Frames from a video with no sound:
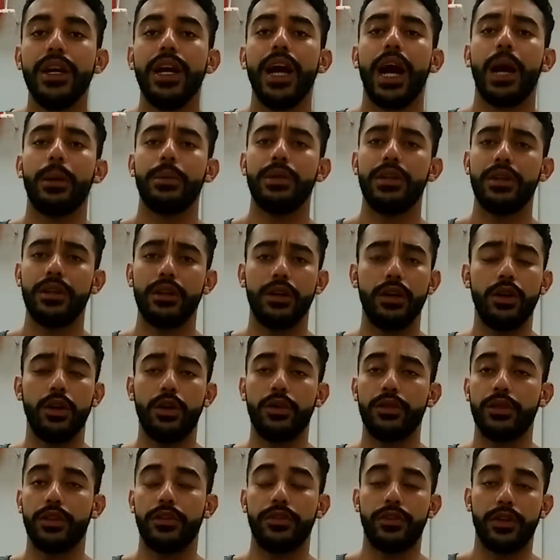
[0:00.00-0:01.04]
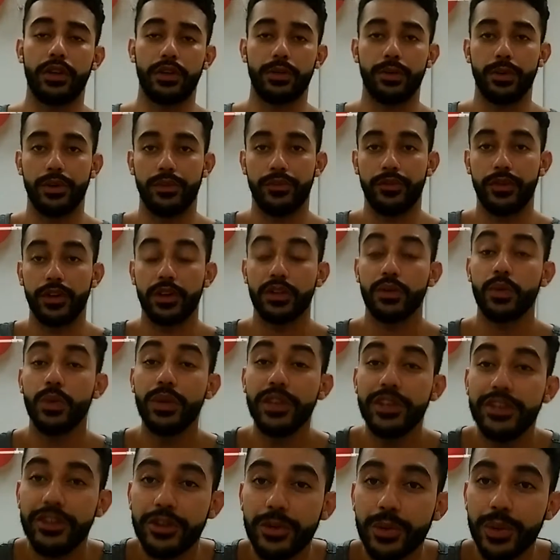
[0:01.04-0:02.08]
I'm going to go over the first one first. What
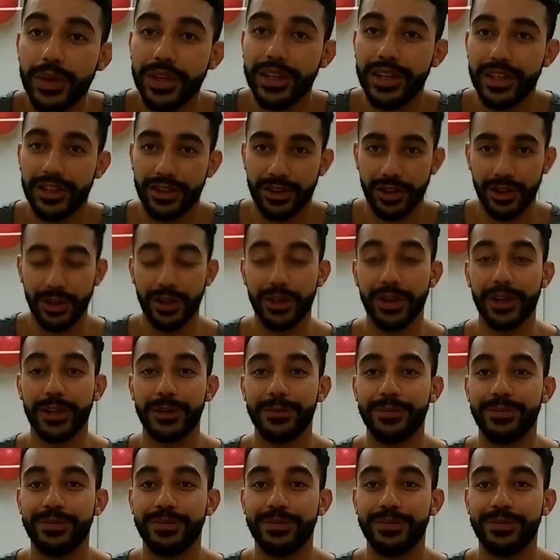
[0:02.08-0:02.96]
is your willingness to learn?